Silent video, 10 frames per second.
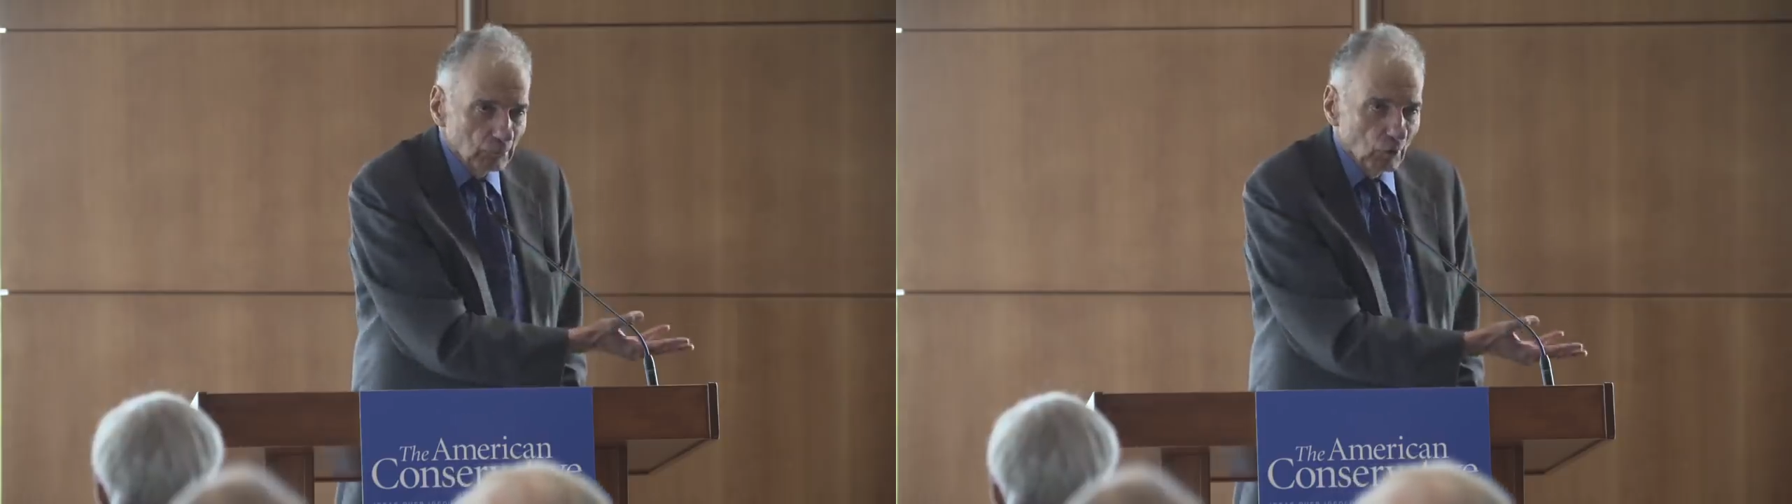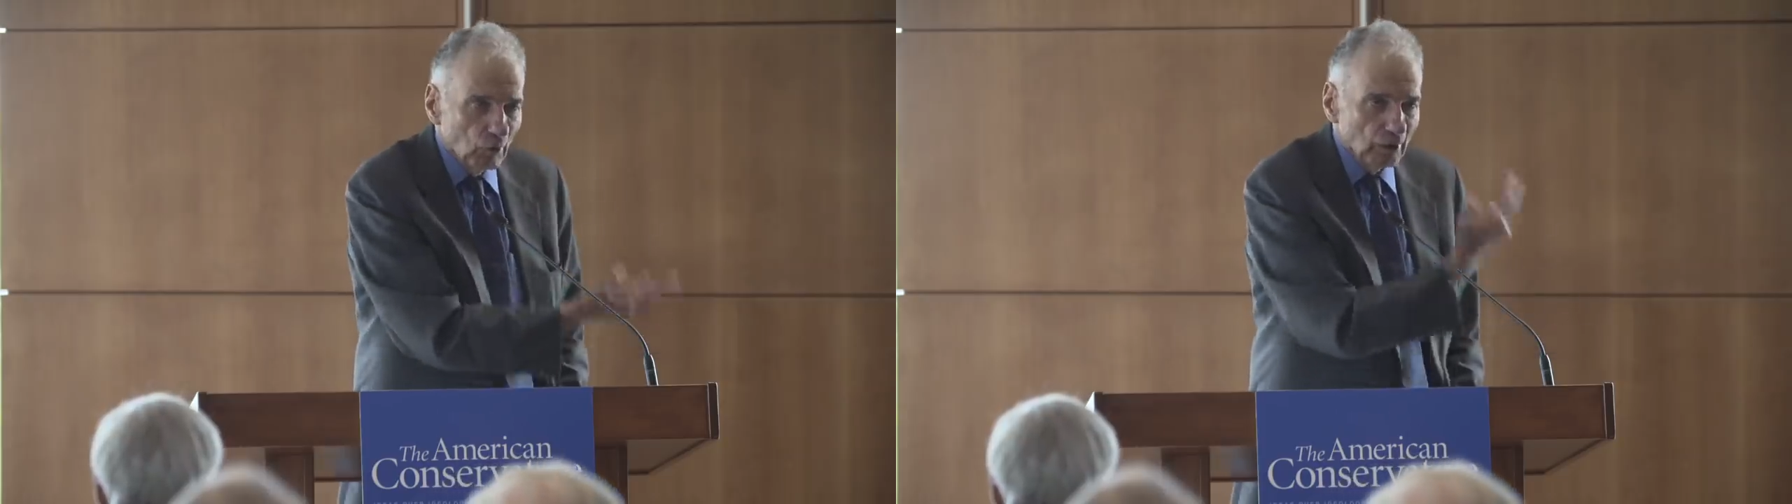
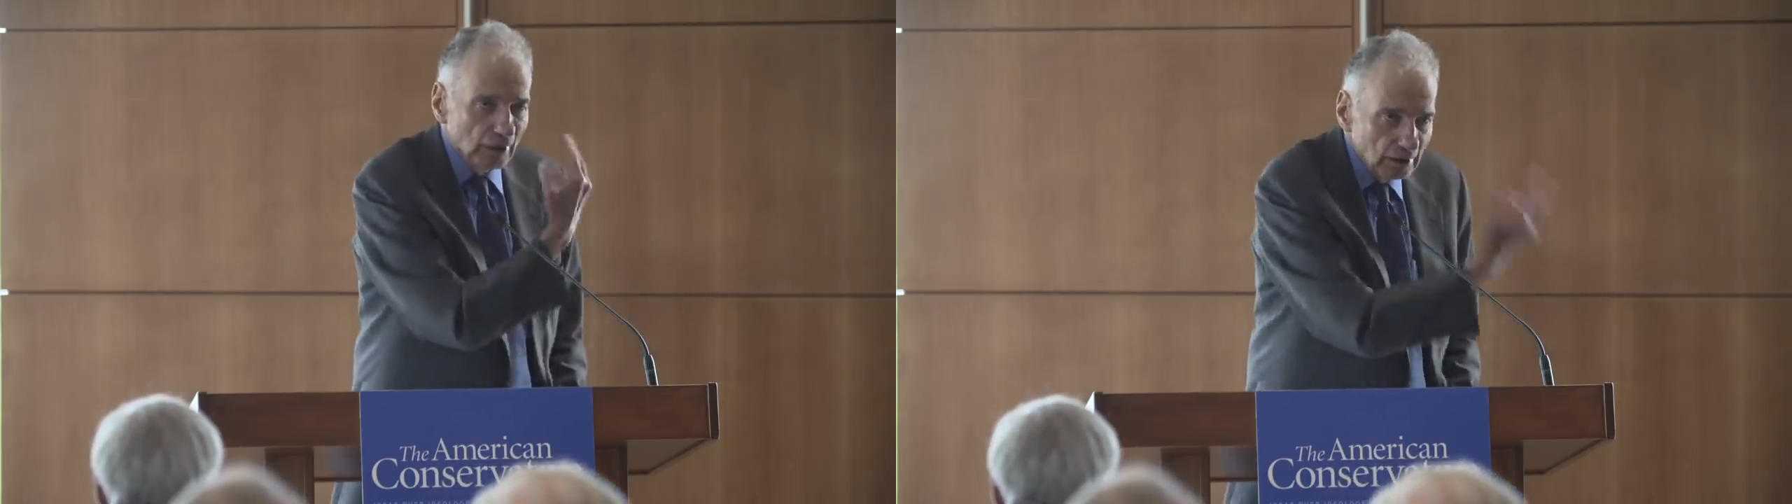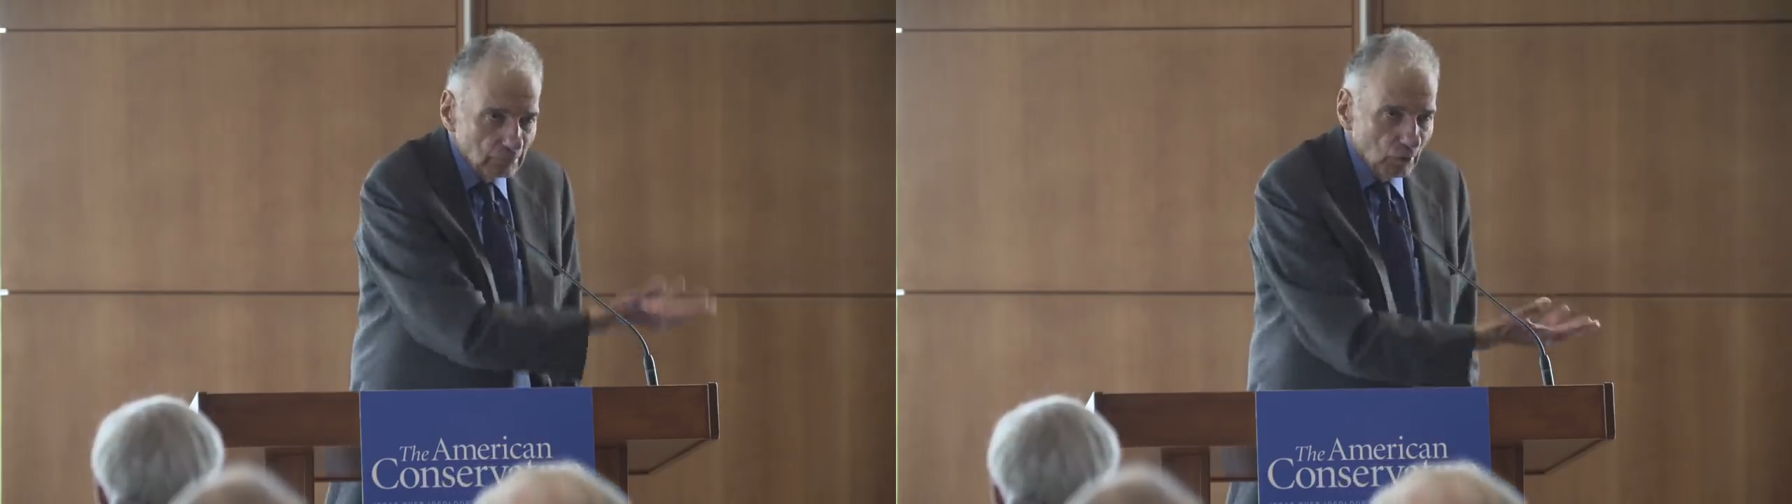more
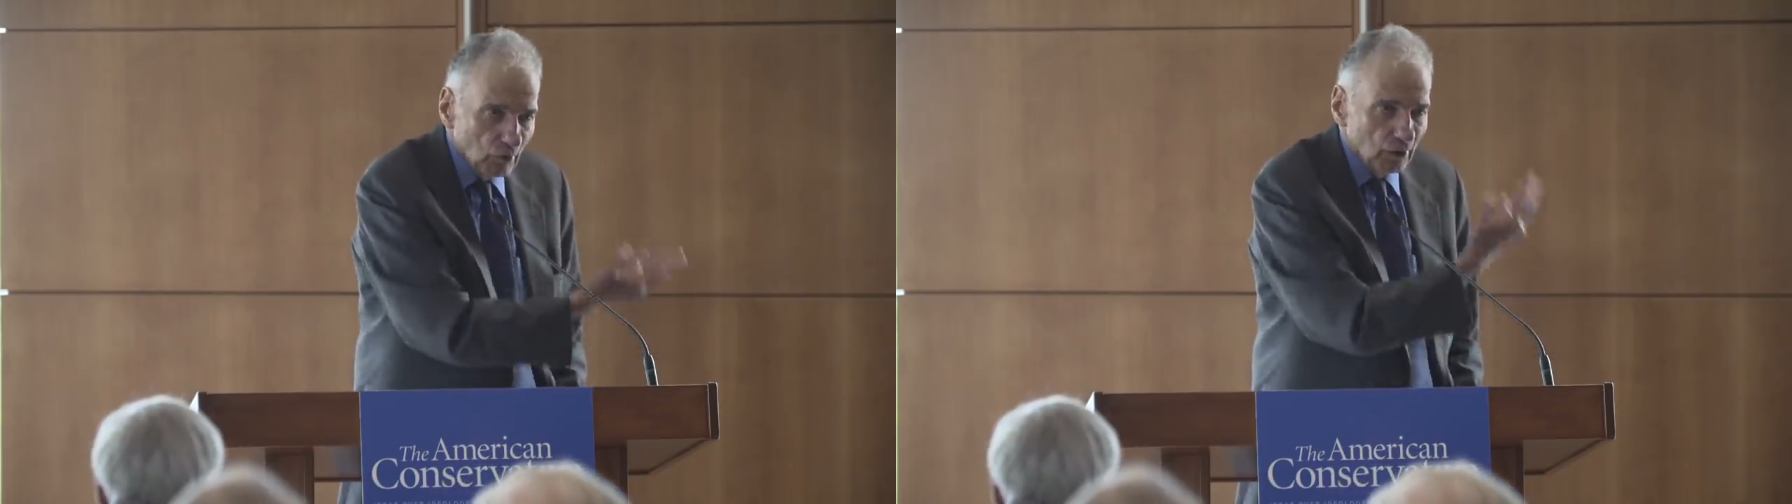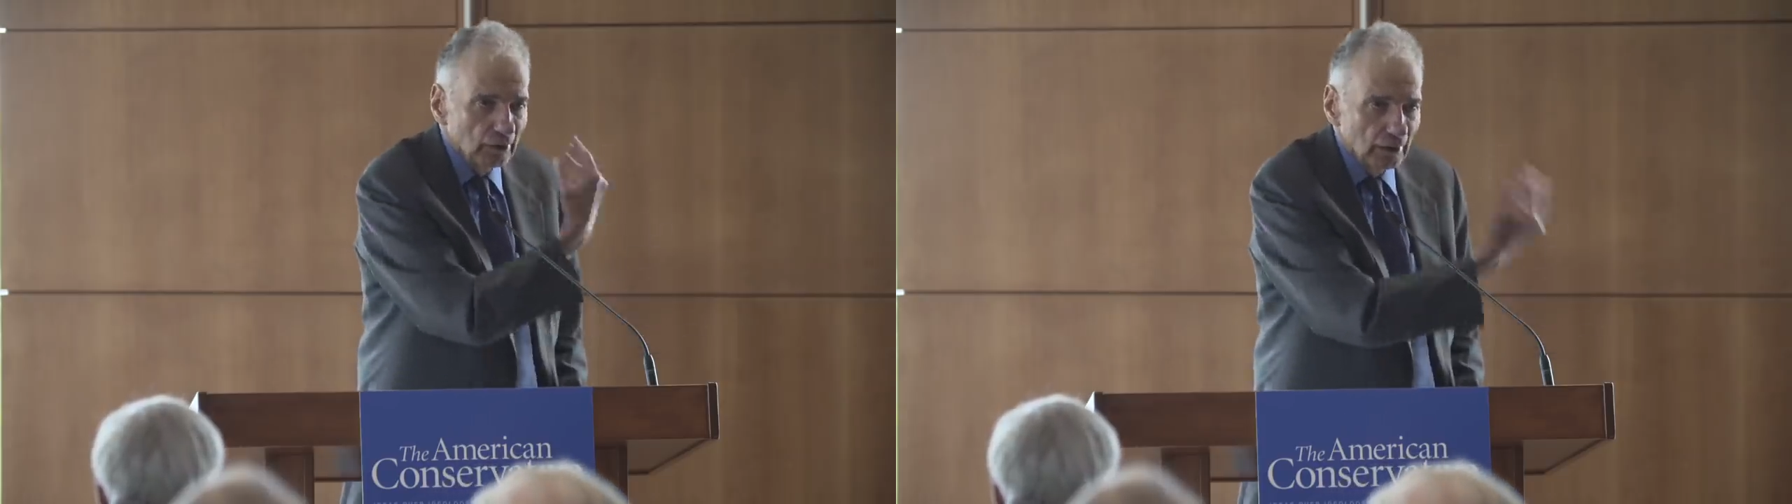and
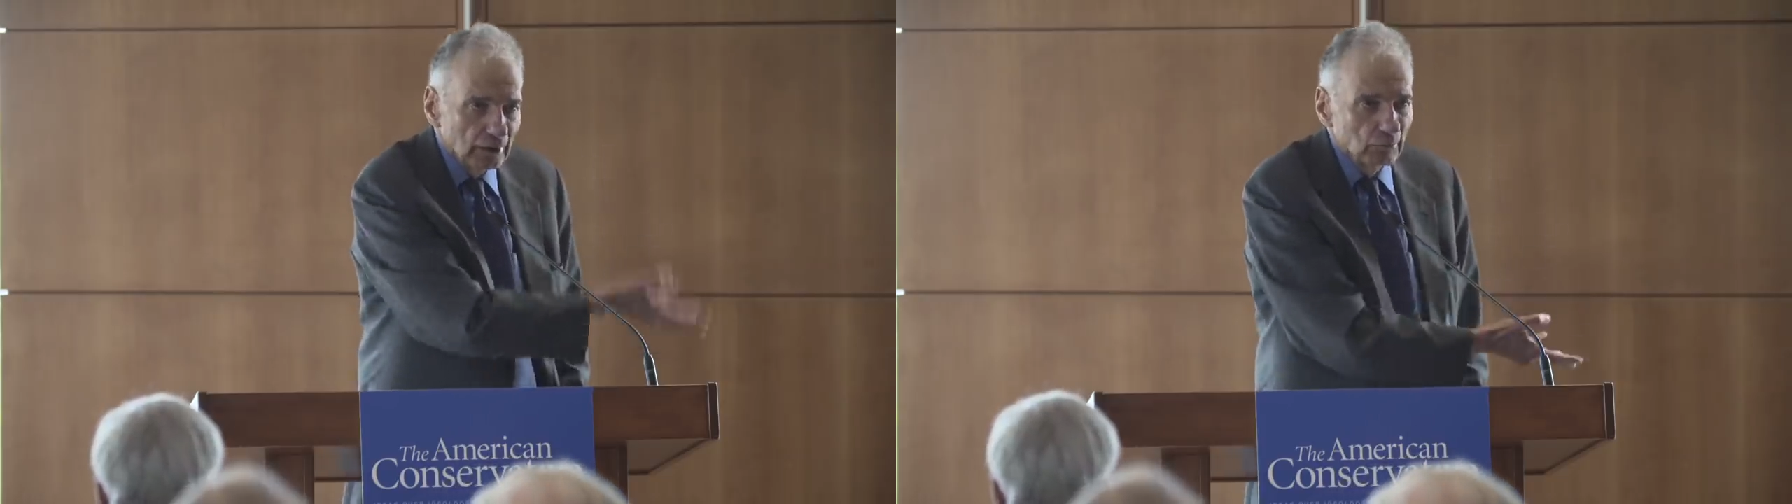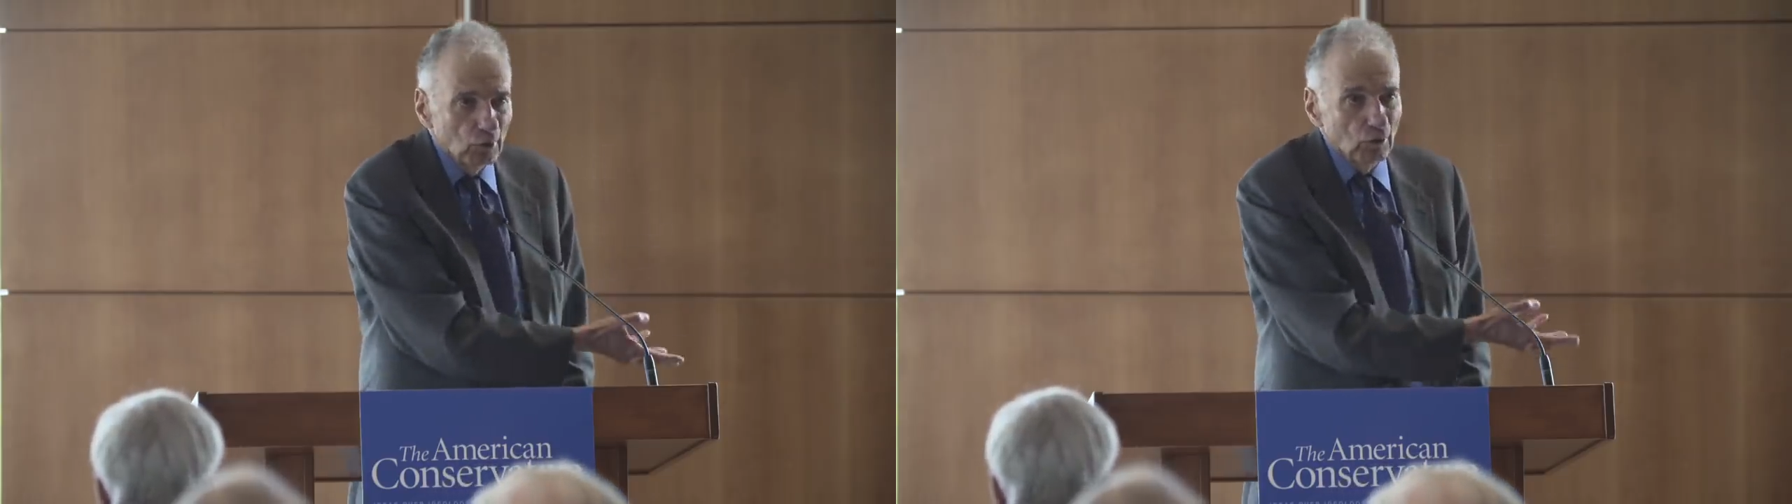more
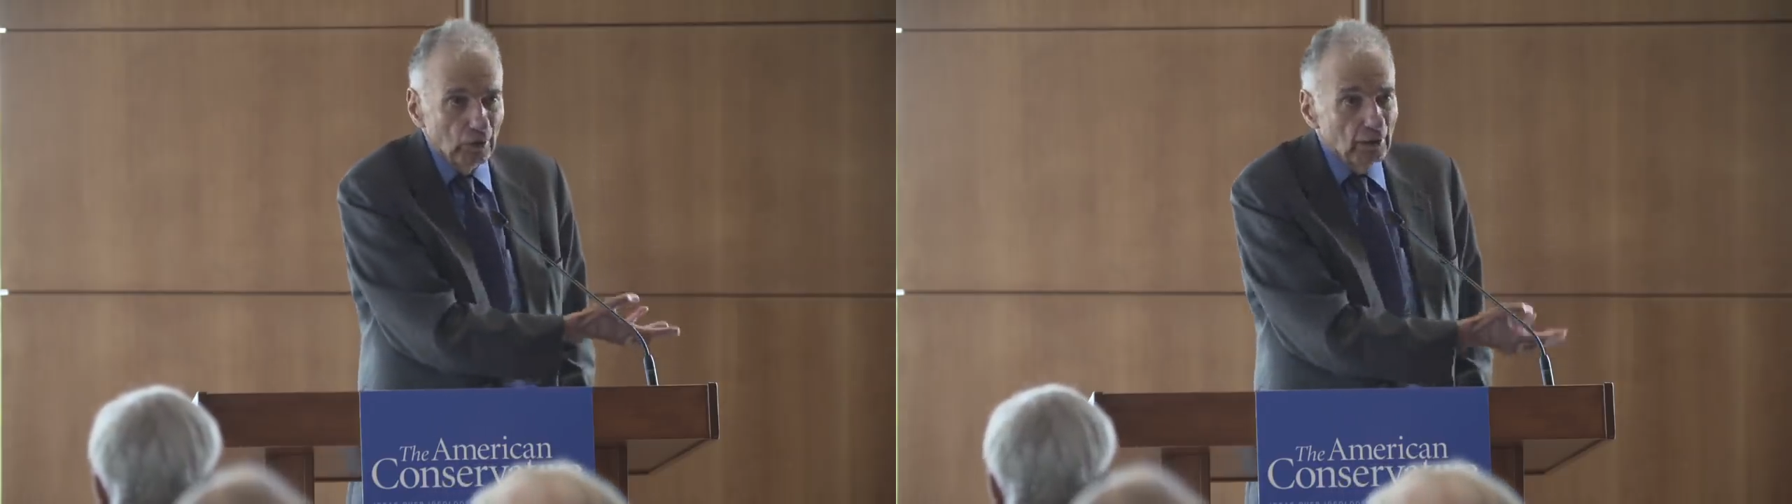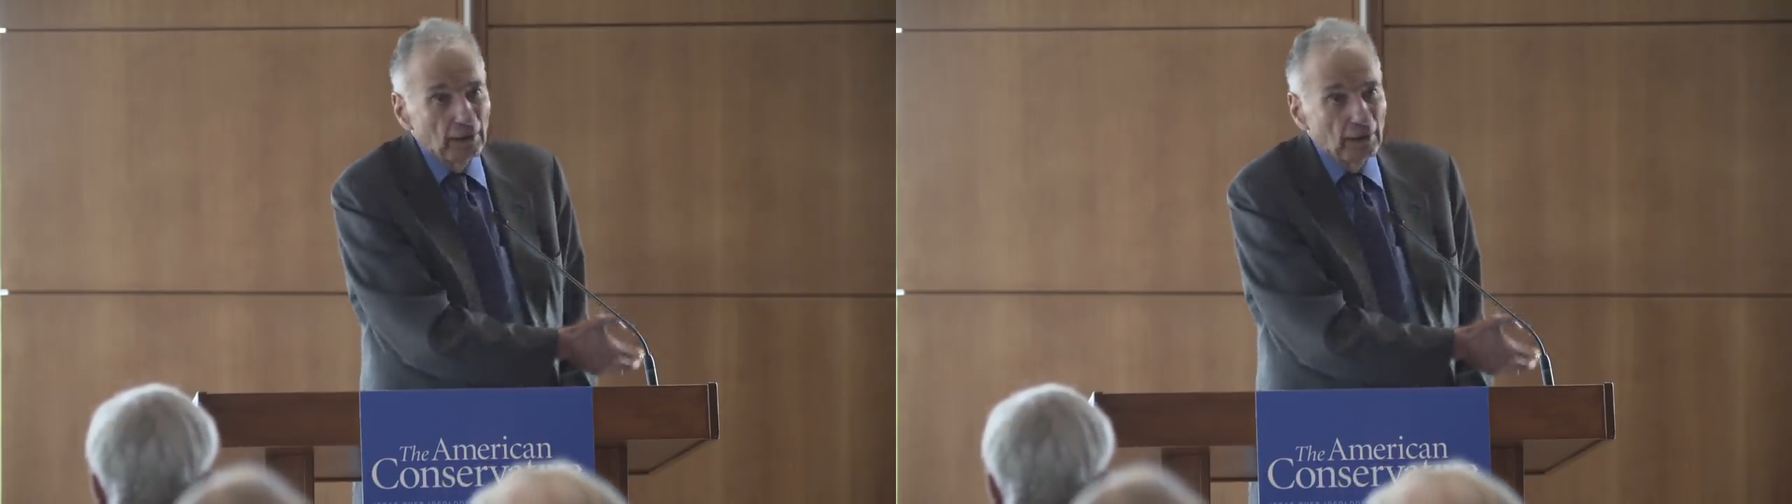and more,